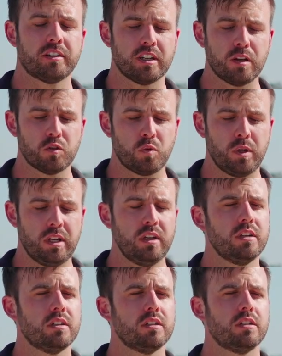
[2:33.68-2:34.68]
of times
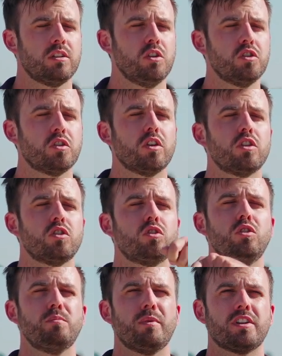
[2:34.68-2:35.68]
we use
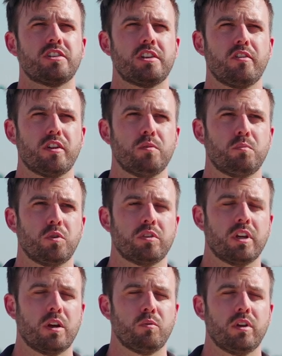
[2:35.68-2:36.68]
too much steering
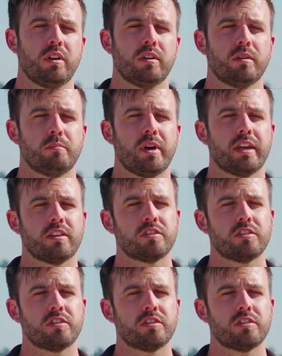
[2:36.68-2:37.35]
input and we make the